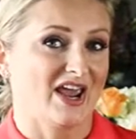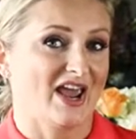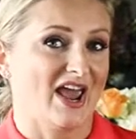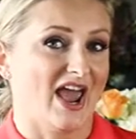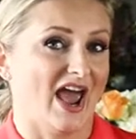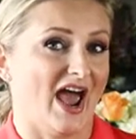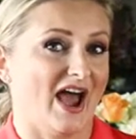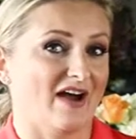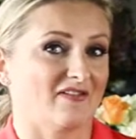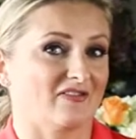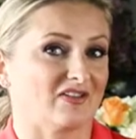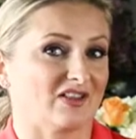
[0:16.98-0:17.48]

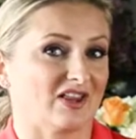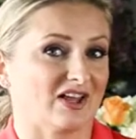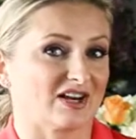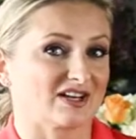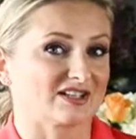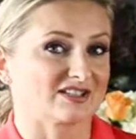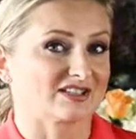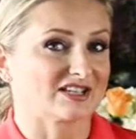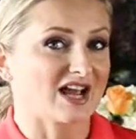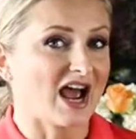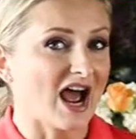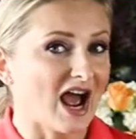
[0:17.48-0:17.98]
have a lot
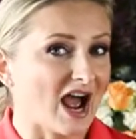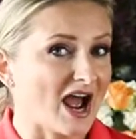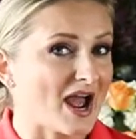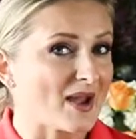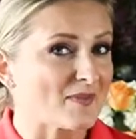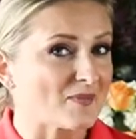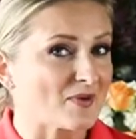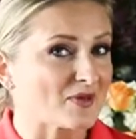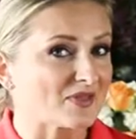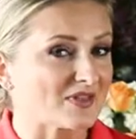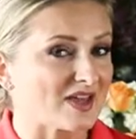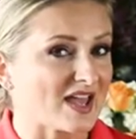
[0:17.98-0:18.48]
of
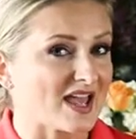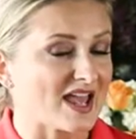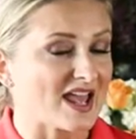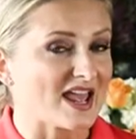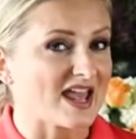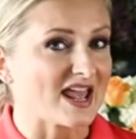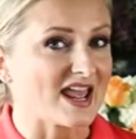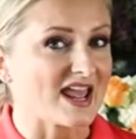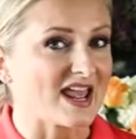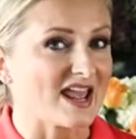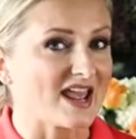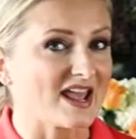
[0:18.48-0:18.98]
time on their
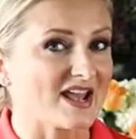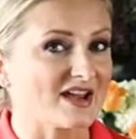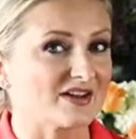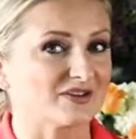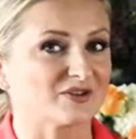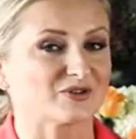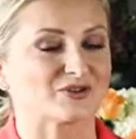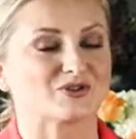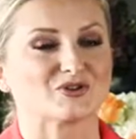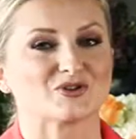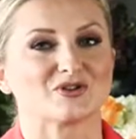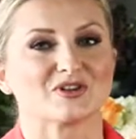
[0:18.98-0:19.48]
hand,
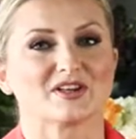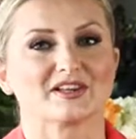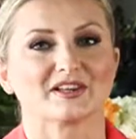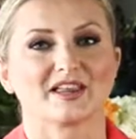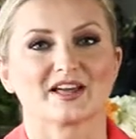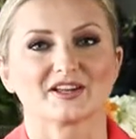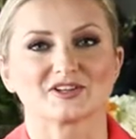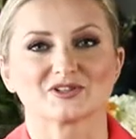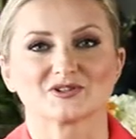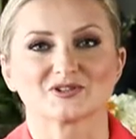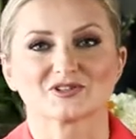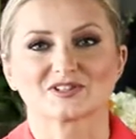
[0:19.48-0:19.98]
or do they
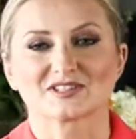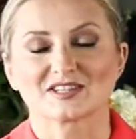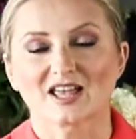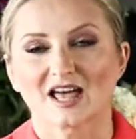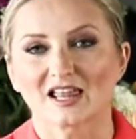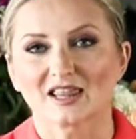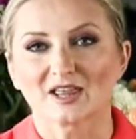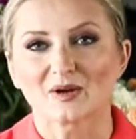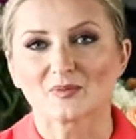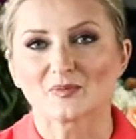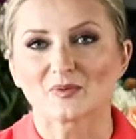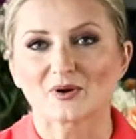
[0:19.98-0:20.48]
like to
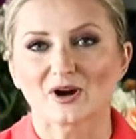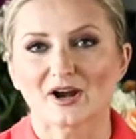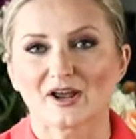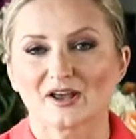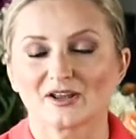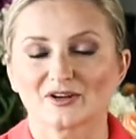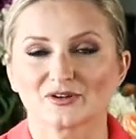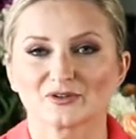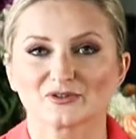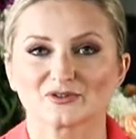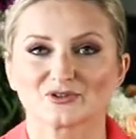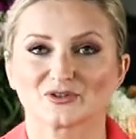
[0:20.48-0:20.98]

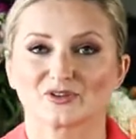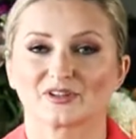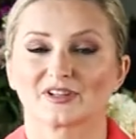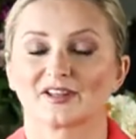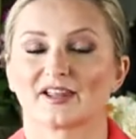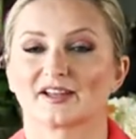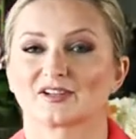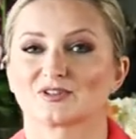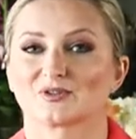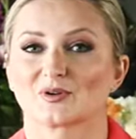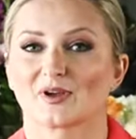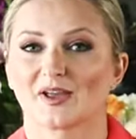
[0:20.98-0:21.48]
celebrate, or do they
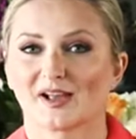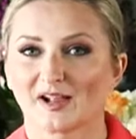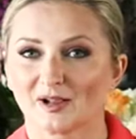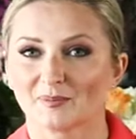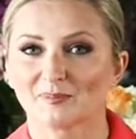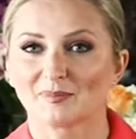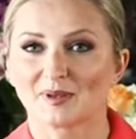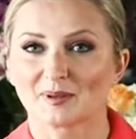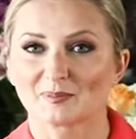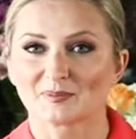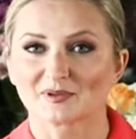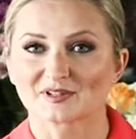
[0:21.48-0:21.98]
like to
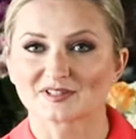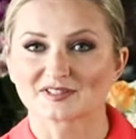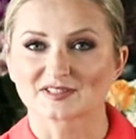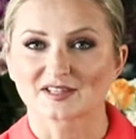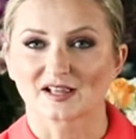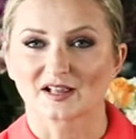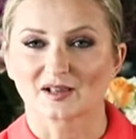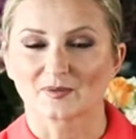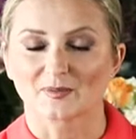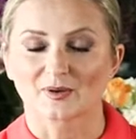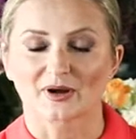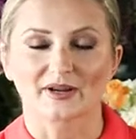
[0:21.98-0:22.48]
help people
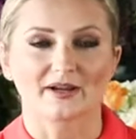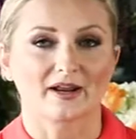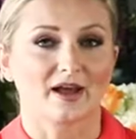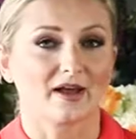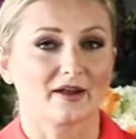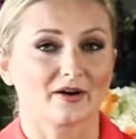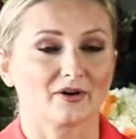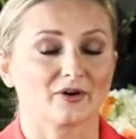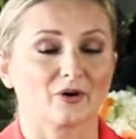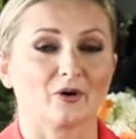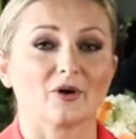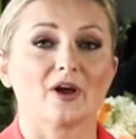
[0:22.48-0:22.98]
celebrate? I
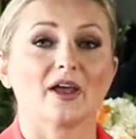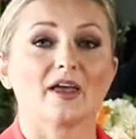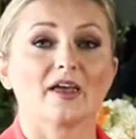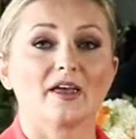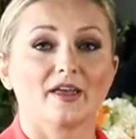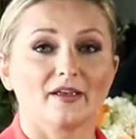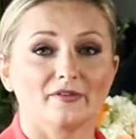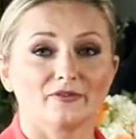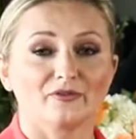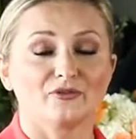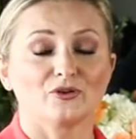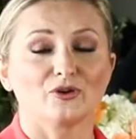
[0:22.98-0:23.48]
don't know.
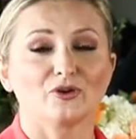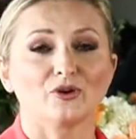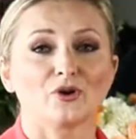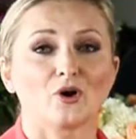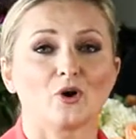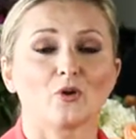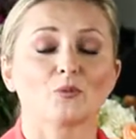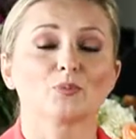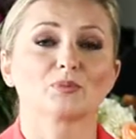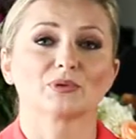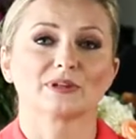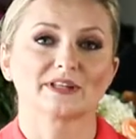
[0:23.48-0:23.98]
If you
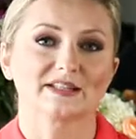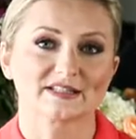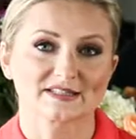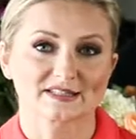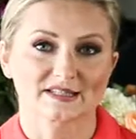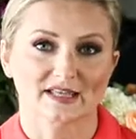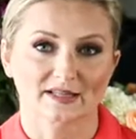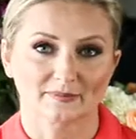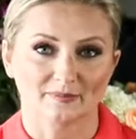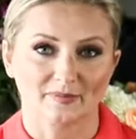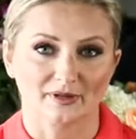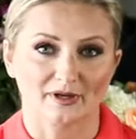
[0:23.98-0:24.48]
know, please
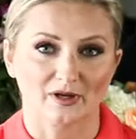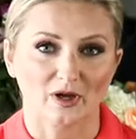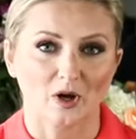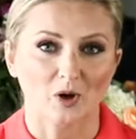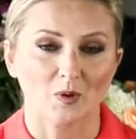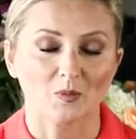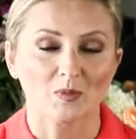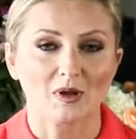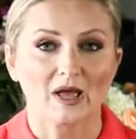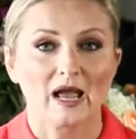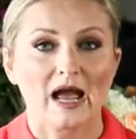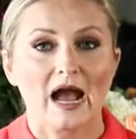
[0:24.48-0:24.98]
let me
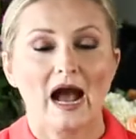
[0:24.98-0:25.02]
know.